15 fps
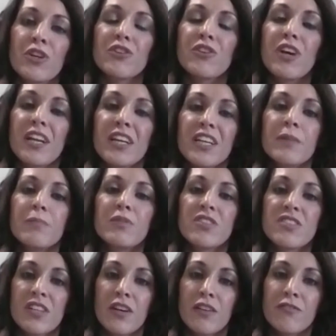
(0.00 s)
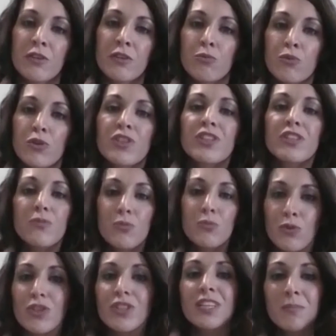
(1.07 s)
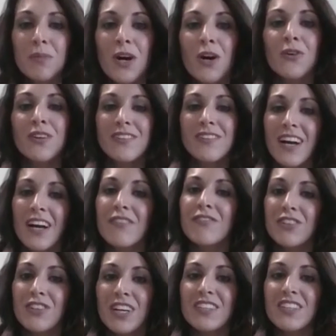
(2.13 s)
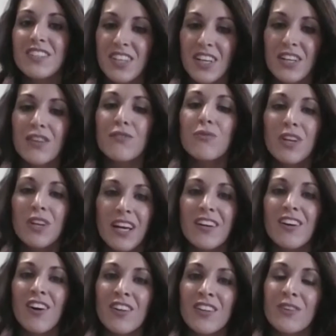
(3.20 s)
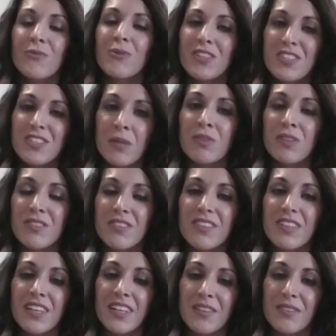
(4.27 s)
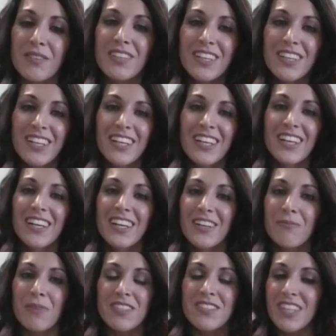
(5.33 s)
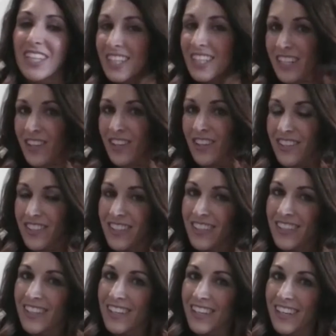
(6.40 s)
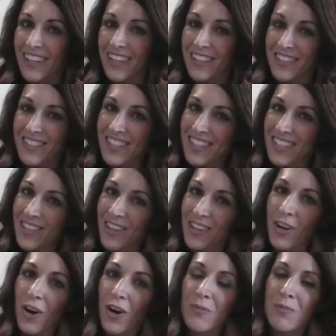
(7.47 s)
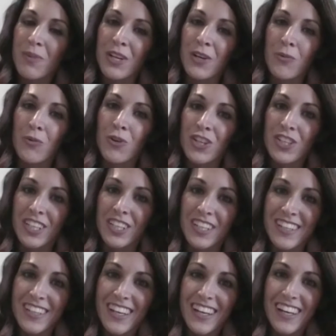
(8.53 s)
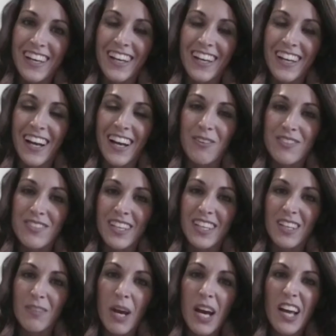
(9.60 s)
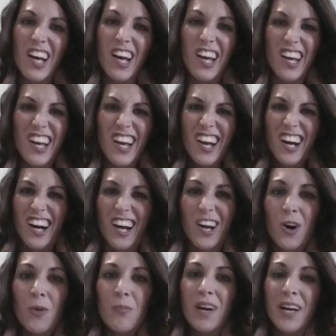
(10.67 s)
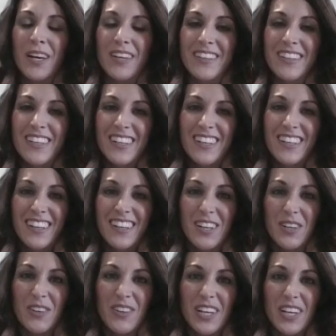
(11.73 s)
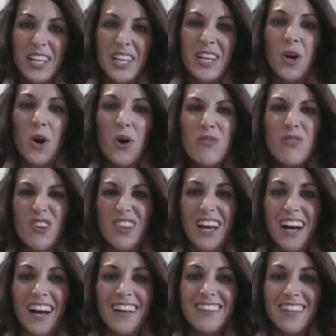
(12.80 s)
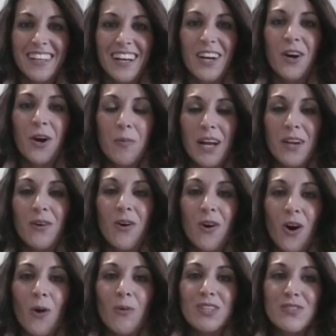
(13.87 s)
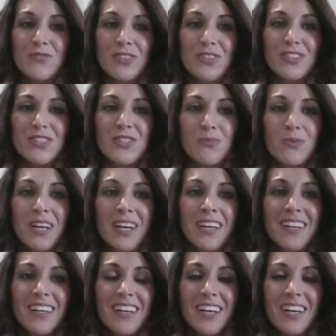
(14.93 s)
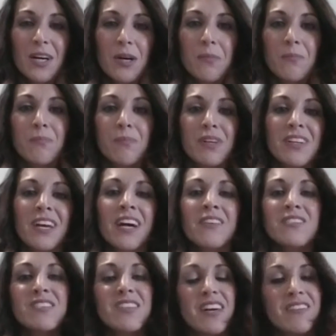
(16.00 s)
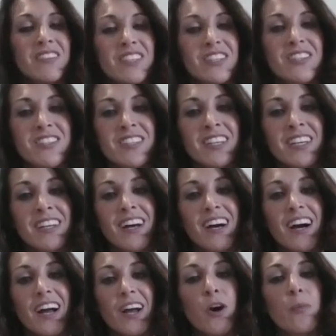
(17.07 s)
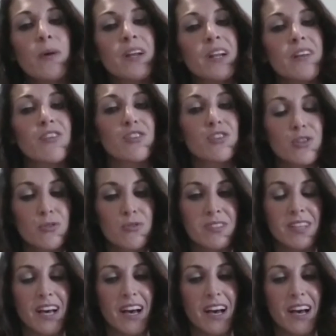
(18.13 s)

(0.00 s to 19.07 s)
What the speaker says: You got to keep yourself in rookie mode. I feel like that's kind of what I call it. One time, my second year, a teacher called me a rookie. And I was like, man, I hope I get over that. Like, I hope I don't always feel this way. But now 7 years in, I hope I never lose that.